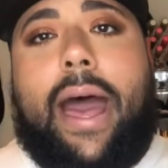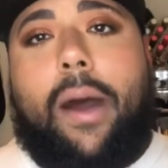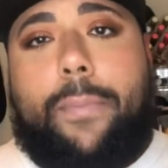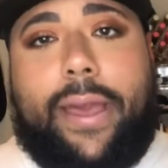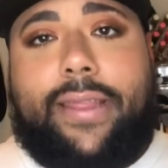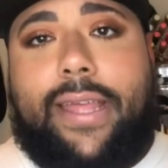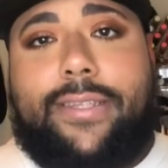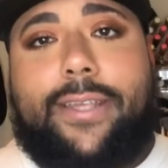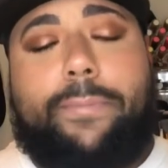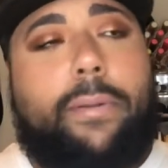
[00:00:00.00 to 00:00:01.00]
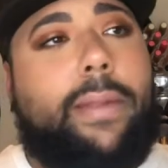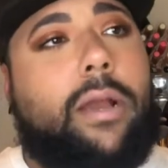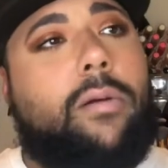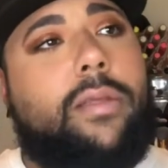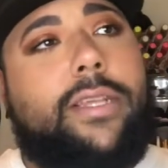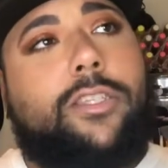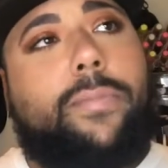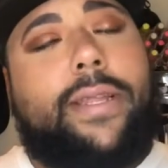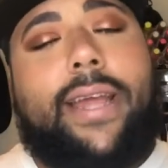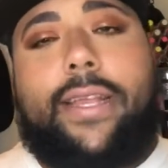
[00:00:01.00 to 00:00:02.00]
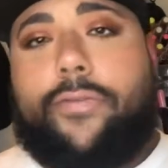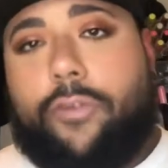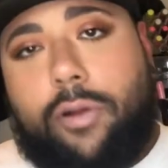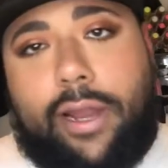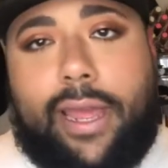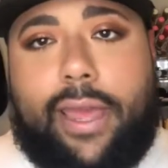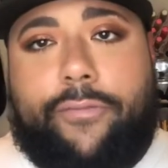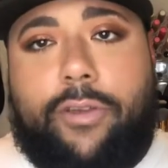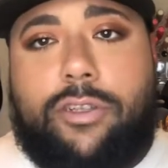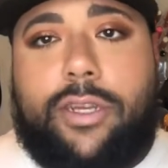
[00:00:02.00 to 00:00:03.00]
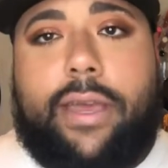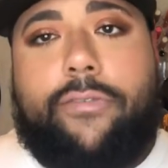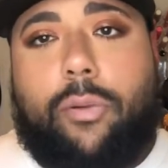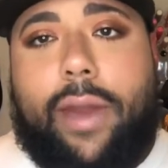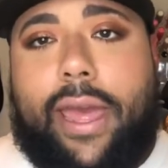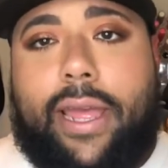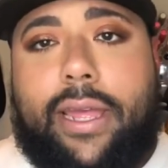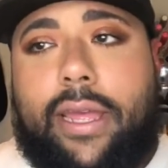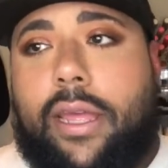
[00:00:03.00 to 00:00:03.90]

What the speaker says: I'll pick things up and be like, oh, this will be nice for a future giveaway.